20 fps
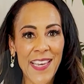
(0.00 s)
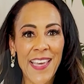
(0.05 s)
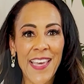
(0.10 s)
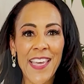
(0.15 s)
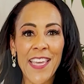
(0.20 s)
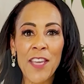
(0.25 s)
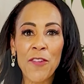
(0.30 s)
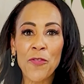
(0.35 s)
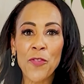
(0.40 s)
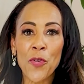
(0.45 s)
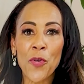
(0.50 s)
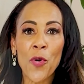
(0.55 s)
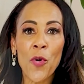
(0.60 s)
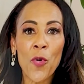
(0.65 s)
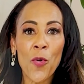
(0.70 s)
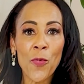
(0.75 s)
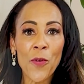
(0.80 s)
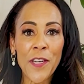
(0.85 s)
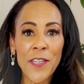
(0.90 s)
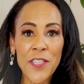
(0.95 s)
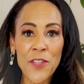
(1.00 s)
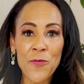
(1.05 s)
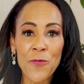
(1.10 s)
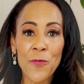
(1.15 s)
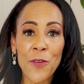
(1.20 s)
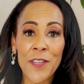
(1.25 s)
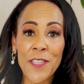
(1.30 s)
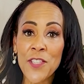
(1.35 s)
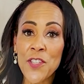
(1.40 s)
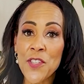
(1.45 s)
if you're already
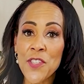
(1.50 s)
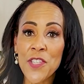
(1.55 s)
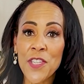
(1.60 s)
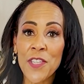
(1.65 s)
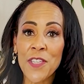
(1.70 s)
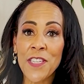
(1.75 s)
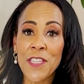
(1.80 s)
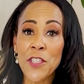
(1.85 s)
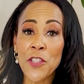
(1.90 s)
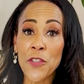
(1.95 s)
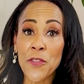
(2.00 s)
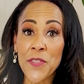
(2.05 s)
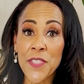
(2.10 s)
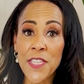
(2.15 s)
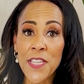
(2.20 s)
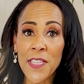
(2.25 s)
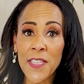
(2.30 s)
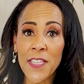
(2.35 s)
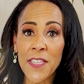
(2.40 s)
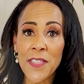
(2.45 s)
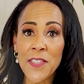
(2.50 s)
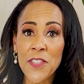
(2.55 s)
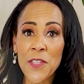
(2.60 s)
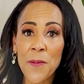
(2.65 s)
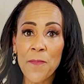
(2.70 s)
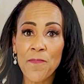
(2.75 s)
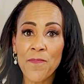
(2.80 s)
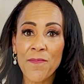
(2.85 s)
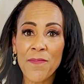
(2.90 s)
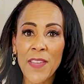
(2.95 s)
registered in New Zealand,
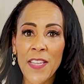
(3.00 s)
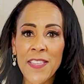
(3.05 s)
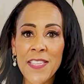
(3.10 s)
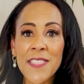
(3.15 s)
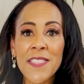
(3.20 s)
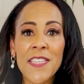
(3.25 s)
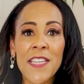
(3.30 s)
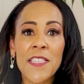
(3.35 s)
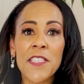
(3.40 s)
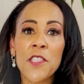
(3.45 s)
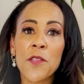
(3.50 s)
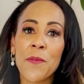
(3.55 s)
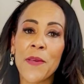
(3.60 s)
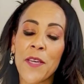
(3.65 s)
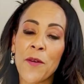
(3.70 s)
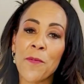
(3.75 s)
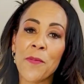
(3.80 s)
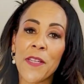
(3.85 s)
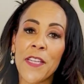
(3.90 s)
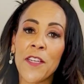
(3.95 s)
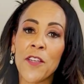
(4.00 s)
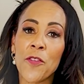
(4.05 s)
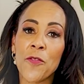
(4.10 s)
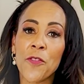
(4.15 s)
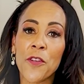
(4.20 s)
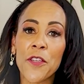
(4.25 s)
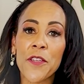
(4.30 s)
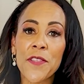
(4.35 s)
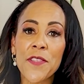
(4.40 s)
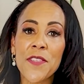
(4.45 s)
this needs to be completed
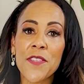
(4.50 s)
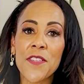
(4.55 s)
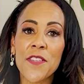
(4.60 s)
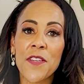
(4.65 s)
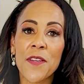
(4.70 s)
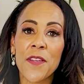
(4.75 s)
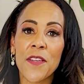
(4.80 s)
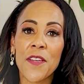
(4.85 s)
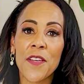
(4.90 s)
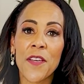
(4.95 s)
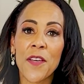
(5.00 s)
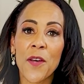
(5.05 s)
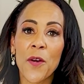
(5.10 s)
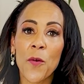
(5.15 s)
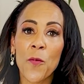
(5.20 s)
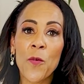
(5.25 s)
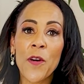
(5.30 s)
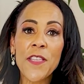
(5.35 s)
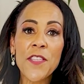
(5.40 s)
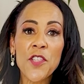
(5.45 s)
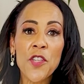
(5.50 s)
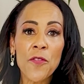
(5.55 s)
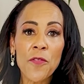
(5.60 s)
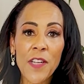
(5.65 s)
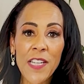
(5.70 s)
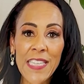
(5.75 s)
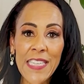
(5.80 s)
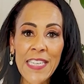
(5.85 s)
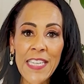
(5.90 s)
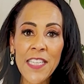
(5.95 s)
first. Once you've
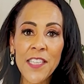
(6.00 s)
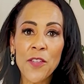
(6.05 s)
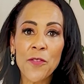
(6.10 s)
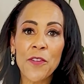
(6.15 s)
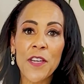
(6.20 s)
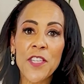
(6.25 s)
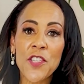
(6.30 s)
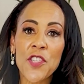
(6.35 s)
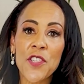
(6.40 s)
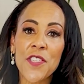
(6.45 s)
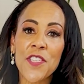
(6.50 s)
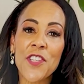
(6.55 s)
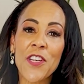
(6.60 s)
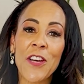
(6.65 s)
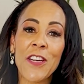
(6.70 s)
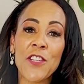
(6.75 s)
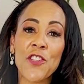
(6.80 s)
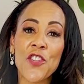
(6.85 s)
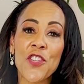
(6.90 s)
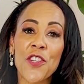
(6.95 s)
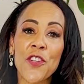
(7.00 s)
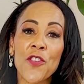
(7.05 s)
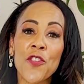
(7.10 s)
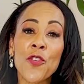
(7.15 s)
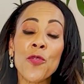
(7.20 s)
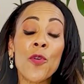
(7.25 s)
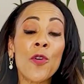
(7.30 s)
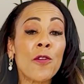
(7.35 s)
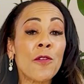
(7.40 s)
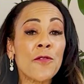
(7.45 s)
cleared the registration, you'll
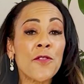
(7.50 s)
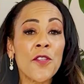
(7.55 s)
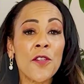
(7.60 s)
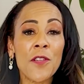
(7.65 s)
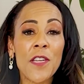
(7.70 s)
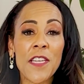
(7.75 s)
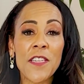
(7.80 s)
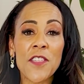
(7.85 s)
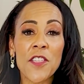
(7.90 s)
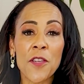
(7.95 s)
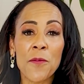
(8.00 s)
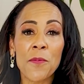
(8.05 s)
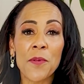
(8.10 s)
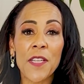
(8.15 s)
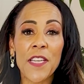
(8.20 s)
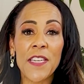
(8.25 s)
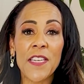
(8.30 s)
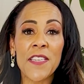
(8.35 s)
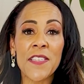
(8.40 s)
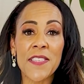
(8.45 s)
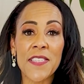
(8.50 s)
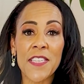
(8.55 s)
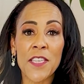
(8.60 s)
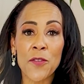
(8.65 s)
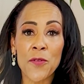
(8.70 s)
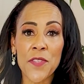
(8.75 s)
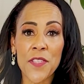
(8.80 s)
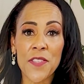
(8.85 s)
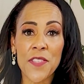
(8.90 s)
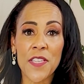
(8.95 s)
also need to complete a
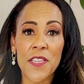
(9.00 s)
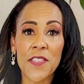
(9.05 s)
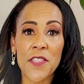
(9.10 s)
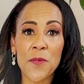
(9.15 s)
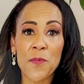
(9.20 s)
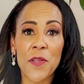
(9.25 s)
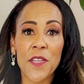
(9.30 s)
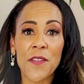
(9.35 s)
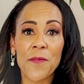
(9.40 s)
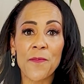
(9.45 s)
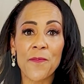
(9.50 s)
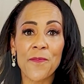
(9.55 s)
skills assessment.